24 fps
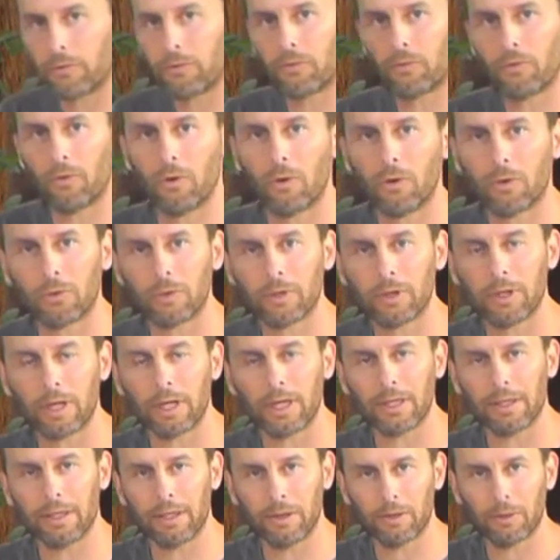forward
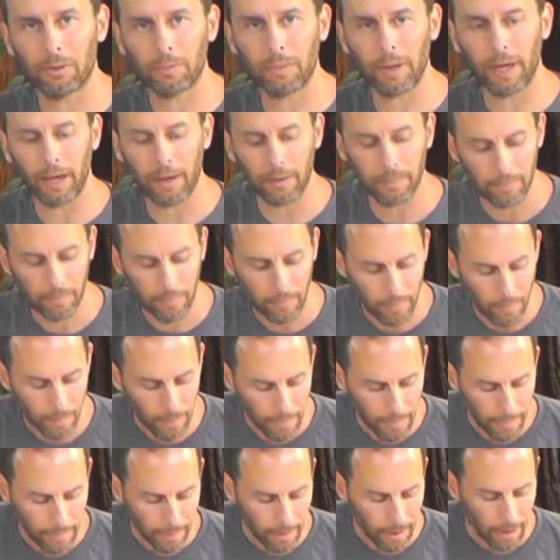a little bit.
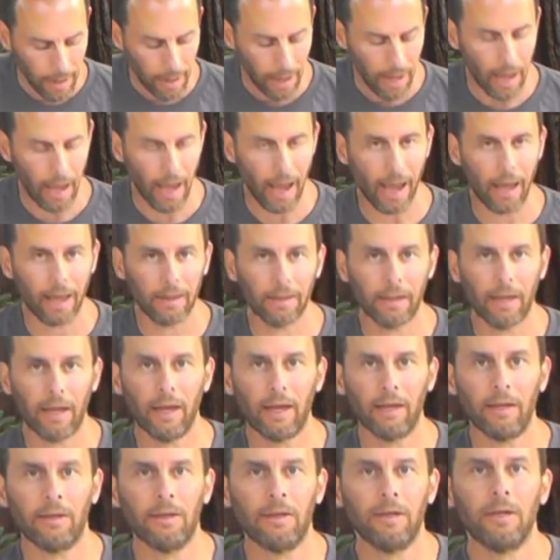And
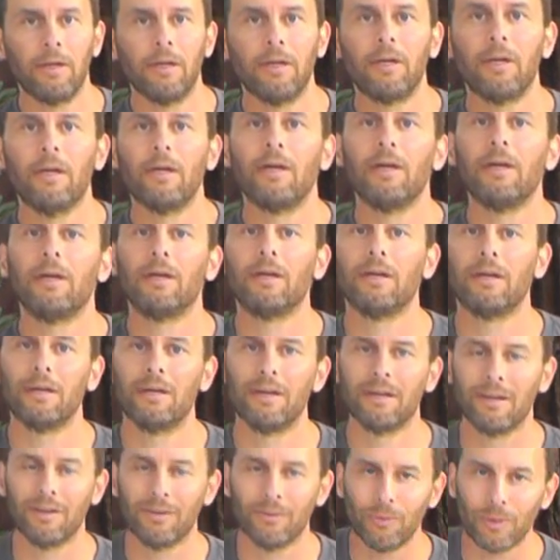then
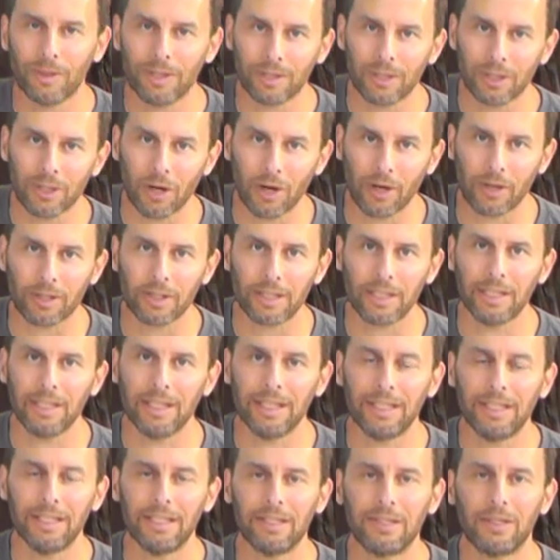we start to
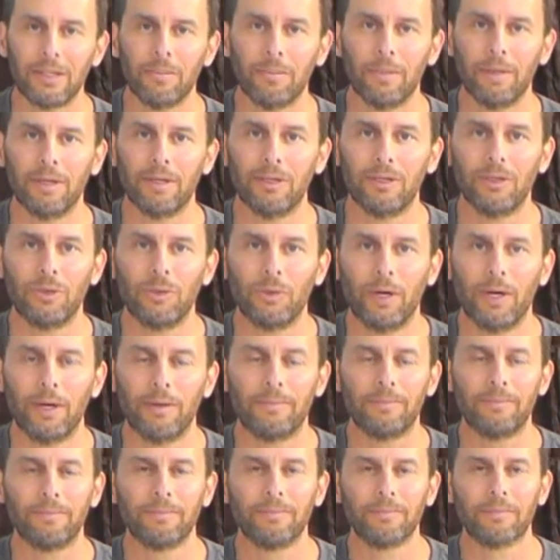ease them into it.
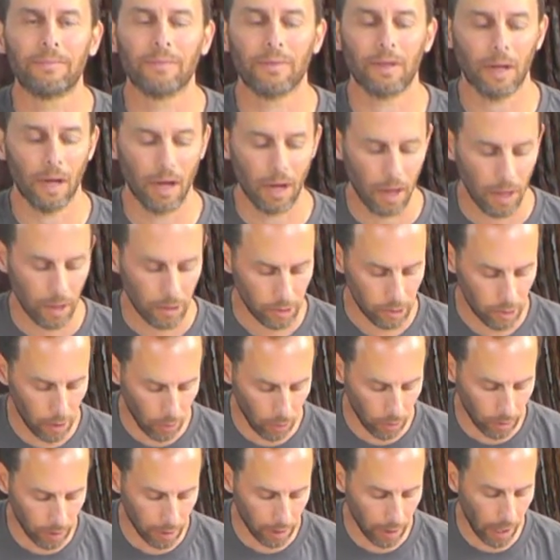So
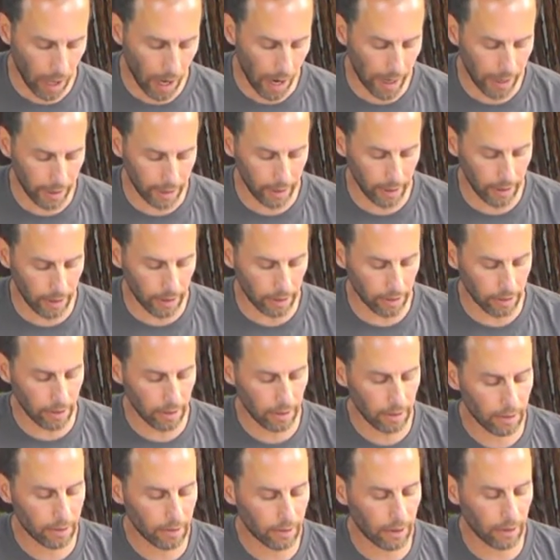gliding
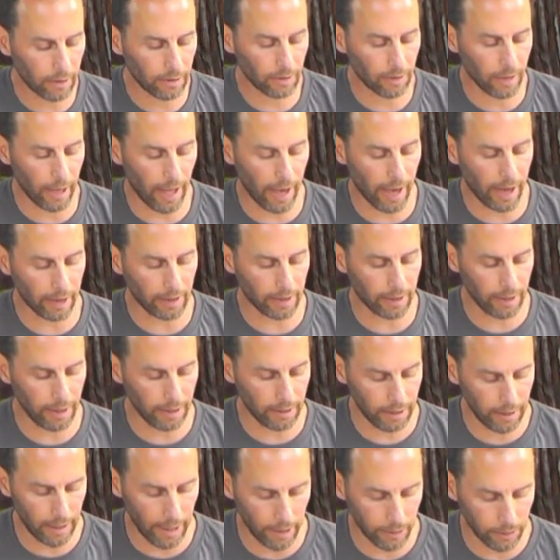their leg in
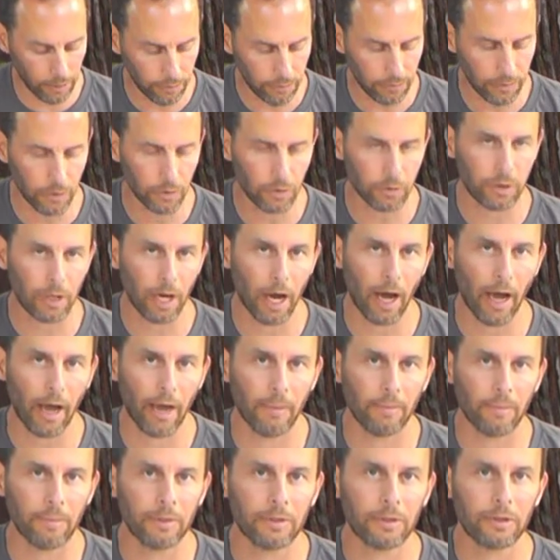and out a few
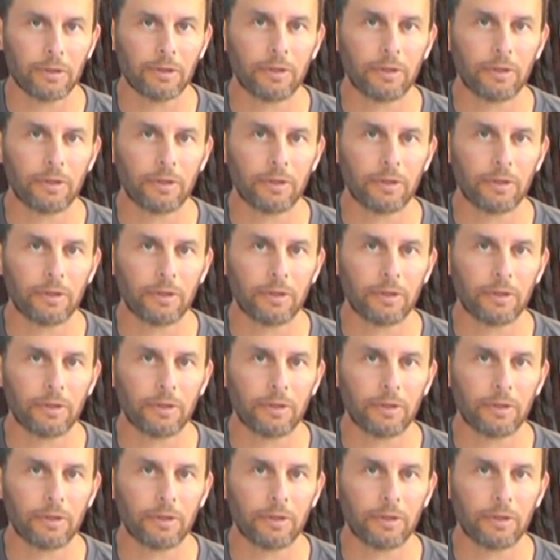times,